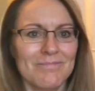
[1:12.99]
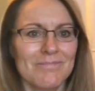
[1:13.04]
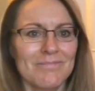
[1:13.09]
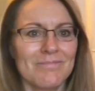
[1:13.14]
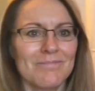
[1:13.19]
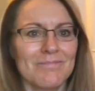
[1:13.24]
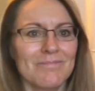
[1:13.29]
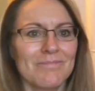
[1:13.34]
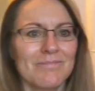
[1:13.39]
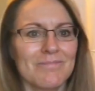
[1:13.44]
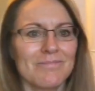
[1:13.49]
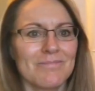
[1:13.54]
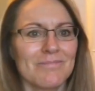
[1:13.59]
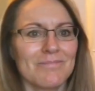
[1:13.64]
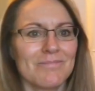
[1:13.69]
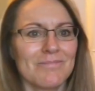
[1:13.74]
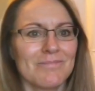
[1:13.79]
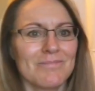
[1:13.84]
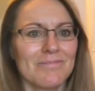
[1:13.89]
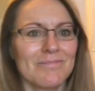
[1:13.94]

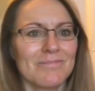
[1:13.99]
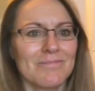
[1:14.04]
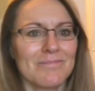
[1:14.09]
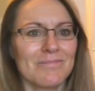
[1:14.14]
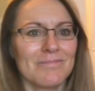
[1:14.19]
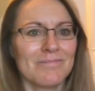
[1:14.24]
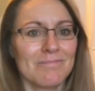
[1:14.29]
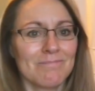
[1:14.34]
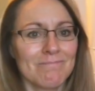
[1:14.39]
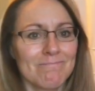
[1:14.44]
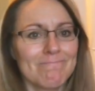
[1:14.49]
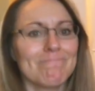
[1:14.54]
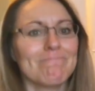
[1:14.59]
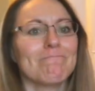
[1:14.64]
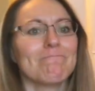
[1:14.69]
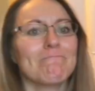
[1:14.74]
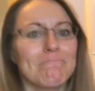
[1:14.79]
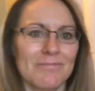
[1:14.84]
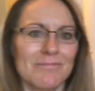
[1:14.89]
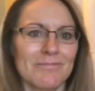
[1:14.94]

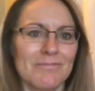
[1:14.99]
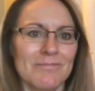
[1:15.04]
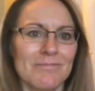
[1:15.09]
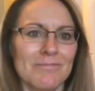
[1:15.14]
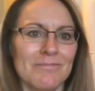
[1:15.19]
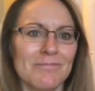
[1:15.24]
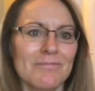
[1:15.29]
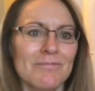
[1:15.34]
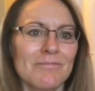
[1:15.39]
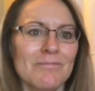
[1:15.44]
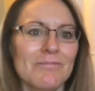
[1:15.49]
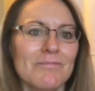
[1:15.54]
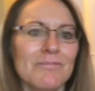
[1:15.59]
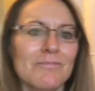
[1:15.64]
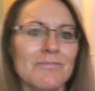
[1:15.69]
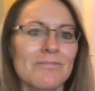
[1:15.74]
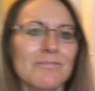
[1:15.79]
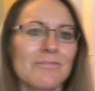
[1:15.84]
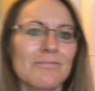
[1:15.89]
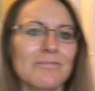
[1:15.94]

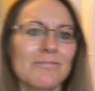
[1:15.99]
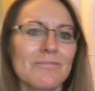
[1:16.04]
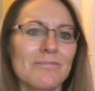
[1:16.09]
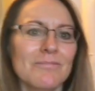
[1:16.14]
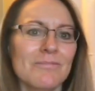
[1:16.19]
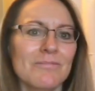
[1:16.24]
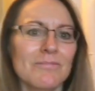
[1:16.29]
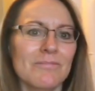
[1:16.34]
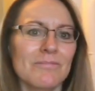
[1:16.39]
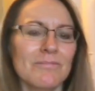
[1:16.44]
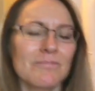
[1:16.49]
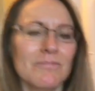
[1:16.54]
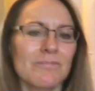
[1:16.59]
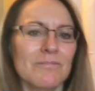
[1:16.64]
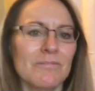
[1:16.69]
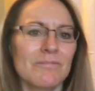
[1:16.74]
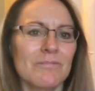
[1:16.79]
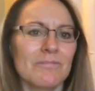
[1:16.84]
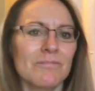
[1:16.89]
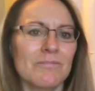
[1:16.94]

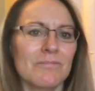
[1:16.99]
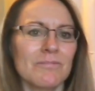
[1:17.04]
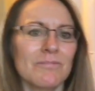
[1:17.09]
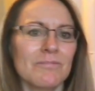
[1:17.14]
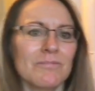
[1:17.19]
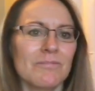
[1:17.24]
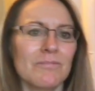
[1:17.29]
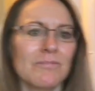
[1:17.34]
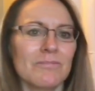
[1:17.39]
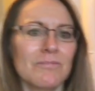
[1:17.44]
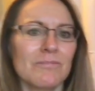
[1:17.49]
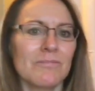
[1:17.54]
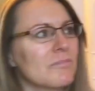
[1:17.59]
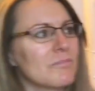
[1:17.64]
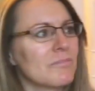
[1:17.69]
This person isn't speaking.